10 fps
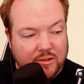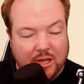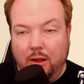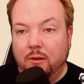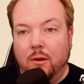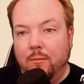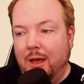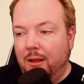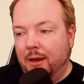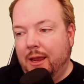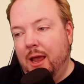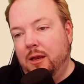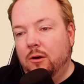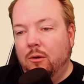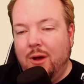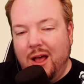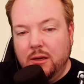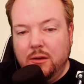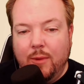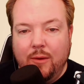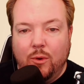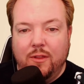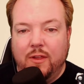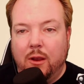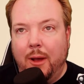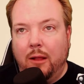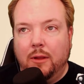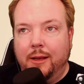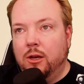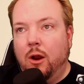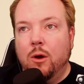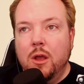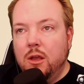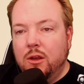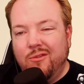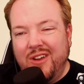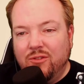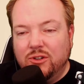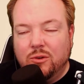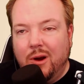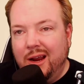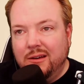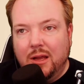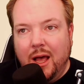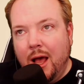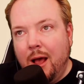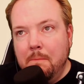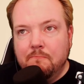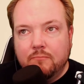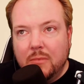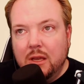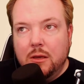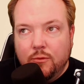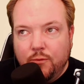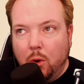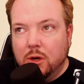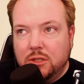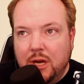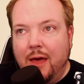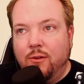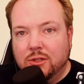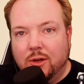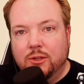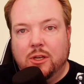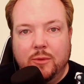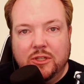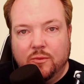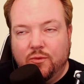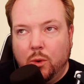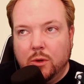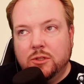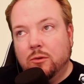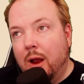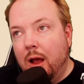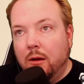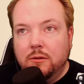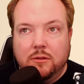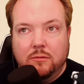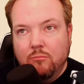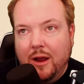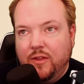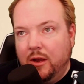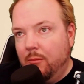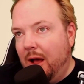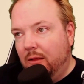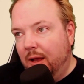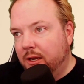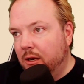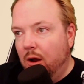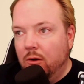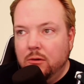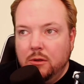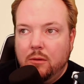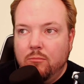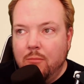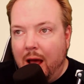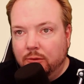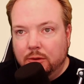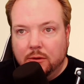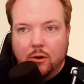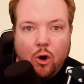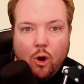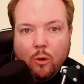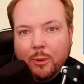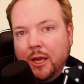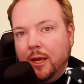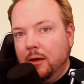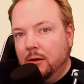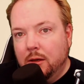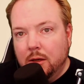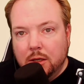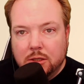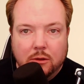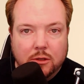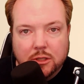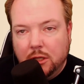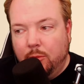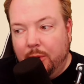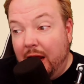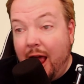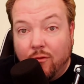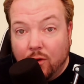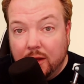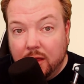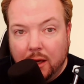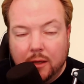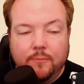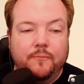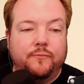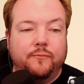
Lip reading: telling them that, like, hey, you might want to think about, like, your favorite terrain. Forest, yeah, there's always going to be some forests around. You might think about, like, mountain, urban, too. There's a little bit of everything.